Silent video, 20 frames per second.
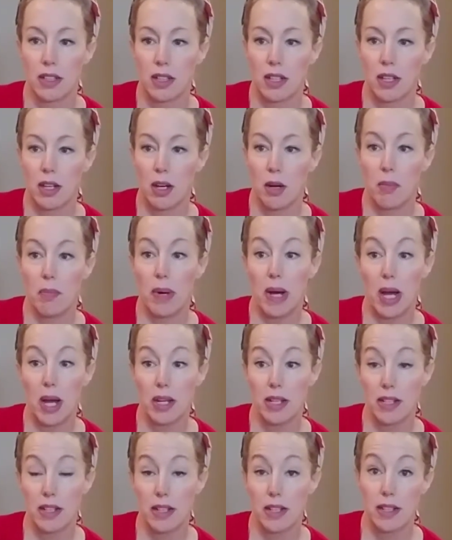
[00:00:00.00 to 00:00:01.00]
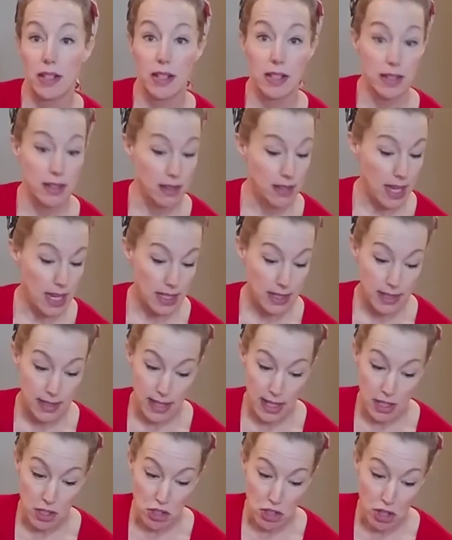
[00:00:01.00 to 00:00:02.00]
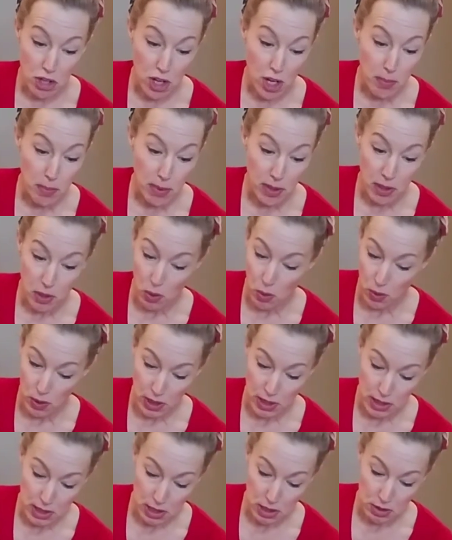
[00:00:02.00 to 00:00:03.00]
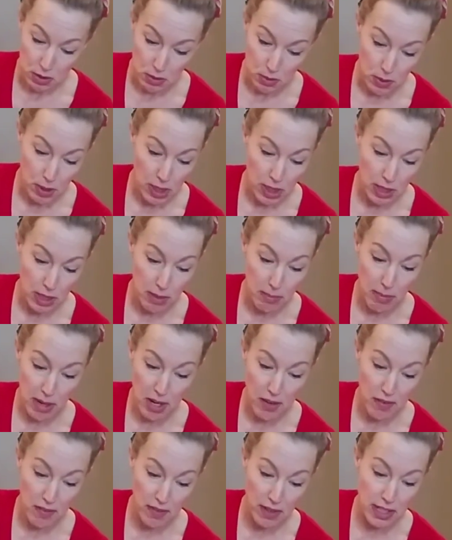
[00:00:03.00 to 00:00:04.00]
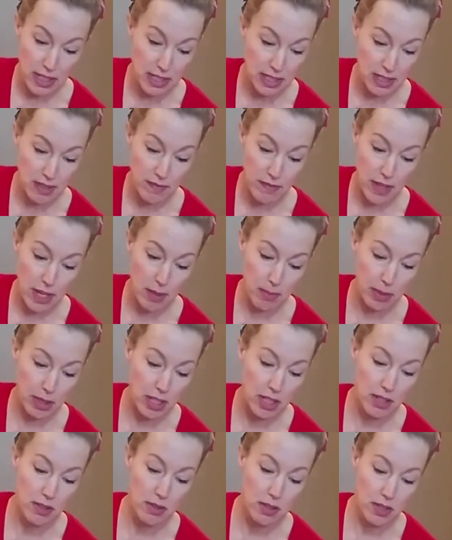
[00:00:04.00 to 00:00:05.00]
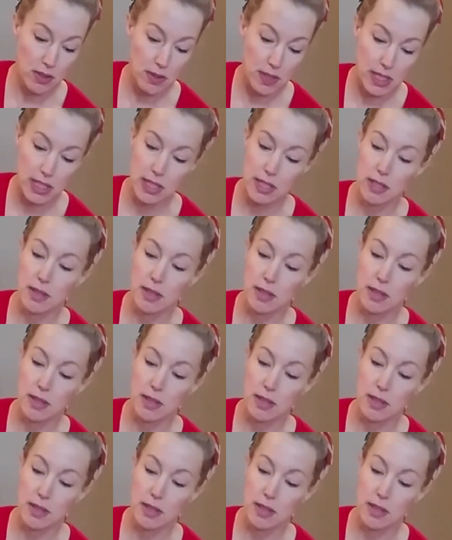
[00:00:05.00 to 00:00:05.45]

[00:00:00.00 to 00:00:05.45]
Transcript: but they stay sharp according to my friends and family who use it.